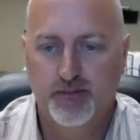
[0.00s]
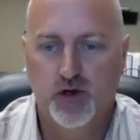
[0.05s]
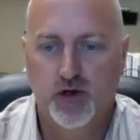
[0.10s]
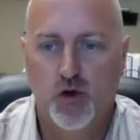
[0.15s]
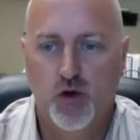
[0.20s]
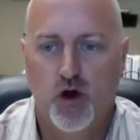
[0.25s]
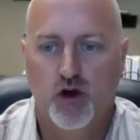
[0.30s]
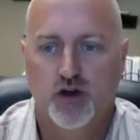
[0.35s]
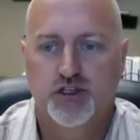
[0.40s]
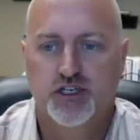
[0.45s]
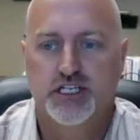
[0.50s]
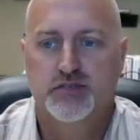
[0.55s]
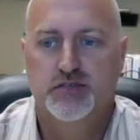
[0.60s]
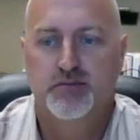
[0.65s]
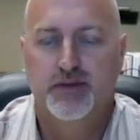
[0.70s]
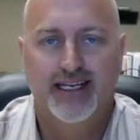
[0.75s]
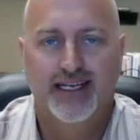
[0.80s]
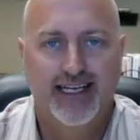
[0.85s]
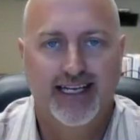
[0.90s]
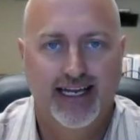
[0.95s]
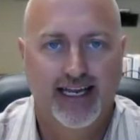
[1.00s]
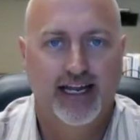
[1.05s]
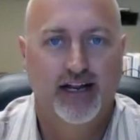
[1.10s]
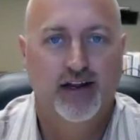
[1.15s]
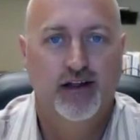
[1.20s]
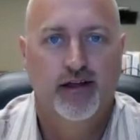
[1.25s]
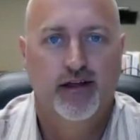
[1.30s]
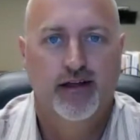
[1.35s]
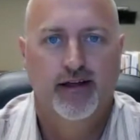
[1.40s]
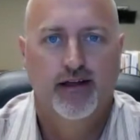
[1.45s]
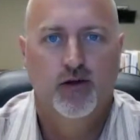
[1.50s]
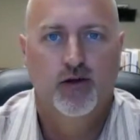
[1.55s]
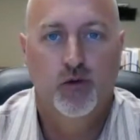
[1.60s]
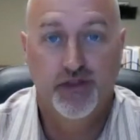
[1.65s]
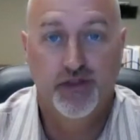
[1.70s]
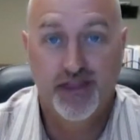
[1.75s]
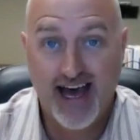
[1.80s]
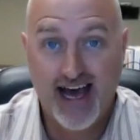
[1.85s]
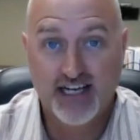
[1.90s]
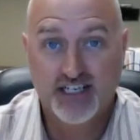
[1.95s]
who are just beginning
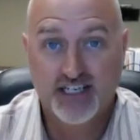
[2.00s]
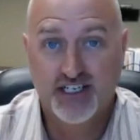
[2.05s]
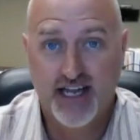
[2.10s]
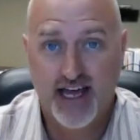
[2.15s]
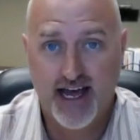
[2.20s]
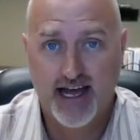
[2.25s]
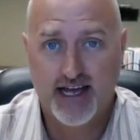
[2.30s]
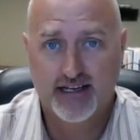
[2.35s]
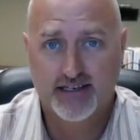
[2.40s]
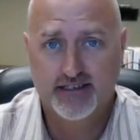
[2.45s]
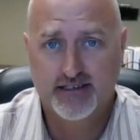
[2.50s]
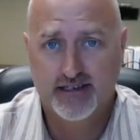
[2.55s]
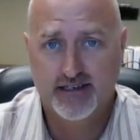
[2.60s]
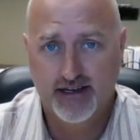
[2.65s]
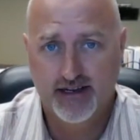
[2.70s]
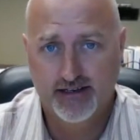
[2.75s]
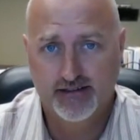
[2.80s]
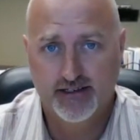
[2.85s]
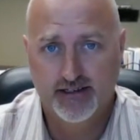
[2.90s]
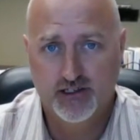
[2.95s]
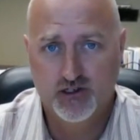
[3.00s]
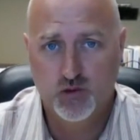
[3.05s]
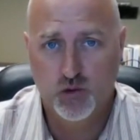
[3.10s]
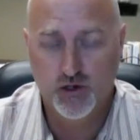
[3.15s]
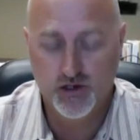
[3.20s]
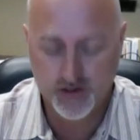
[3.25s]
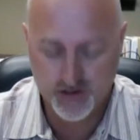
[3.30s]
with hashtags and Twitter.